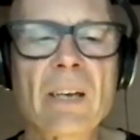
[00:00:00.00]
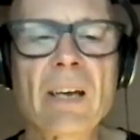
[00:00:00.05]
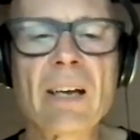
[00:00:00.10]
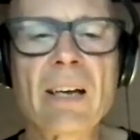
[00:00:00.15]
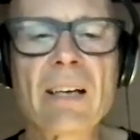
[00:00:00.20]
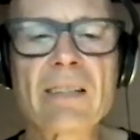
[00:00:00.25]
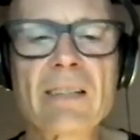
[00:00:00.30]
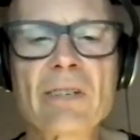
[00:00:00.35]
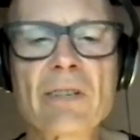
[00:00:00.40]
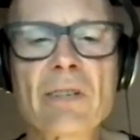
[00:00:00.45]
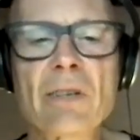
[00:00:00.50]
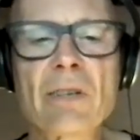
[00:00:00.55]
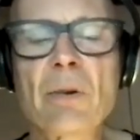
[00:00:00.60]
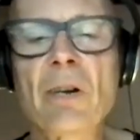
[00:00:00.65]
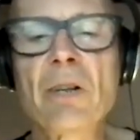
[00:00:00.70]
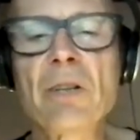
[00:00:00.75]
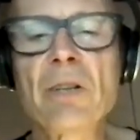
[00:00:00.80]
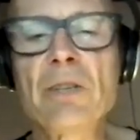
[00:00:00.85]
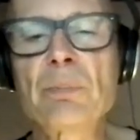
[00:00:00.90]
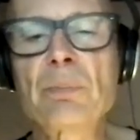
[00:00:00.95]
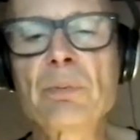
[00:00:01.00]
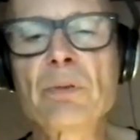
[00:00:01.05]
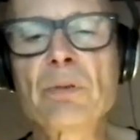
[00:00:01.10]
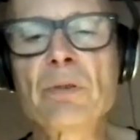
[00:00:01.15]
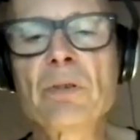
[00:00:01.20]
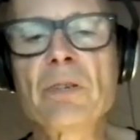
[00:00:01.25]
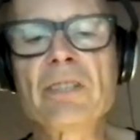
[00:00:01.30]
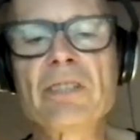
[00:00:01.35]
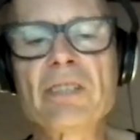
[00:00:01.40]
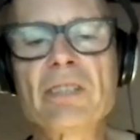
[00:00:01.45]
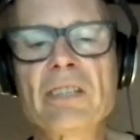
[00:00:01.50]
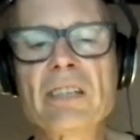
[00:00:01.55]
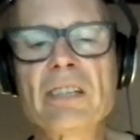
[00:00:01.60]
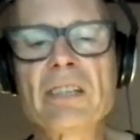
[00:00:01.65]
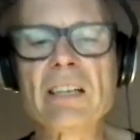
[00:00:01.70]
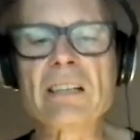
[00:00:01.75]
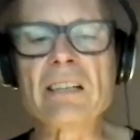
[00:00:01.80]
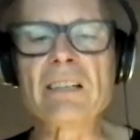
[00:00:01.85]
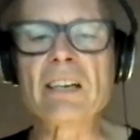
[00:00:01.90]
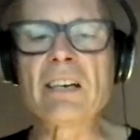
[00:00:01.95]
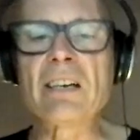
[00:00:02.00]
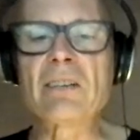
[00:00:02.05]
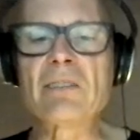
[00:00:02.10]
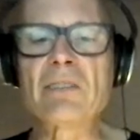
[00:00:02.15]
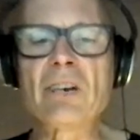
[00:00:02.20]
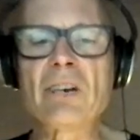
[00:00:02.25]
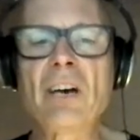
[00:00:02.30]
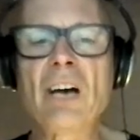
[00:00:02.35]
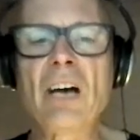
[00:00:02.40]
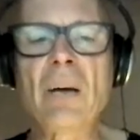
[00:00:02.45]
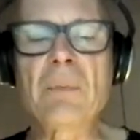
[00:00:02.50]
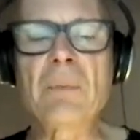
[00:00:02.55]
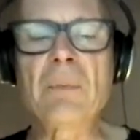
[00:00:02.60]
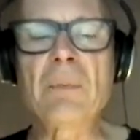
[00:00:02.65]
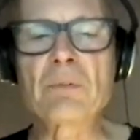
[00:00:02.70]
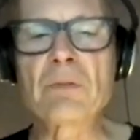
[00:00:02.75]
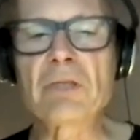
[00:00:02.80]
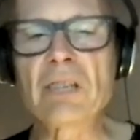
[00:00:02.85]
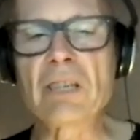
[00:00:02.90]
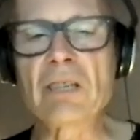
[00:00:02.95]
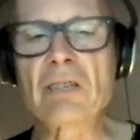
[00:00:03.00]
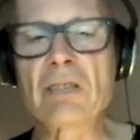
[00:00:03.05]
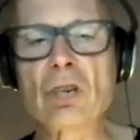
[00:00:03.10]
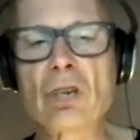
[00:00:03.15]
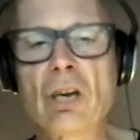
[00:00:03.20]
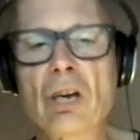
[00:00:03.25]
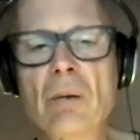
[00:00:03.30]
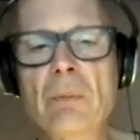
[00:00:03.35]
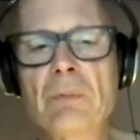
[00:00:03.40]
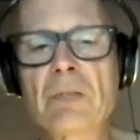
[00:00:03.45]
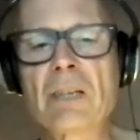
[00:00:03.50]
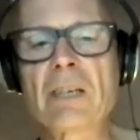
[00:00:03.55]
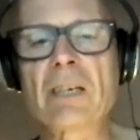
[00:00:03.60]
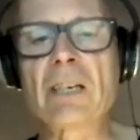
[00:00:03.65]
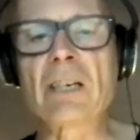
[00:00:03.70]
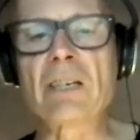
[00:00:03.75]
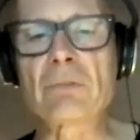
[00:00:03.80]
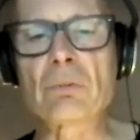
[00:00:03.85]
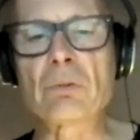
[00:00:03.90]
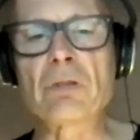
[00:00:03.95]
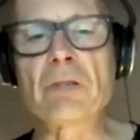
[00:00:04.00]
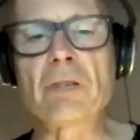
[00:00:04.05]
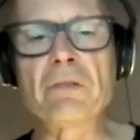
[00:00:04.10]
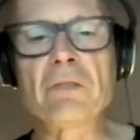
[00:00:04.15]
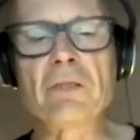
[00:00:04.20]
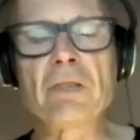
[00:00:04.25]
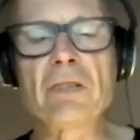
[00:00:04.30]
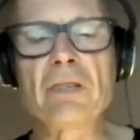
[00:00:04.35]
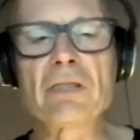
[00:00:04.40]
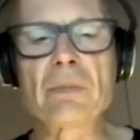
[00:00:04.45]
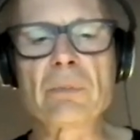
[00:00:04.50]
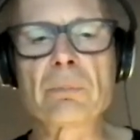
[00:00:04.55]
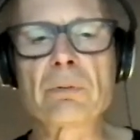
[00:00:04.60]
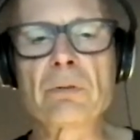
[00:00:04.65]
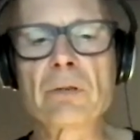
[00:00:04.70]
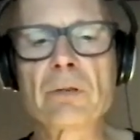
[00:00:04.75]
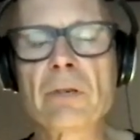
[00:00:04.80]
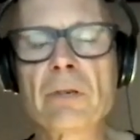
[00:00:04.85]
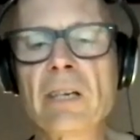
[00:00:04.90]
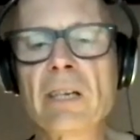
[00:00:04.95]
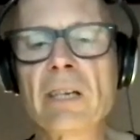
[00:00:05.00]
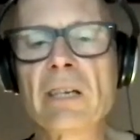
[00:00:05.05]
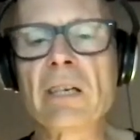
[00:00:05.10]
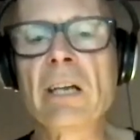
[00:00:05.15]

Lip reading: Yeah, so there were all these breweries, and the hops would get dumped, I guess, when they finished the brewing.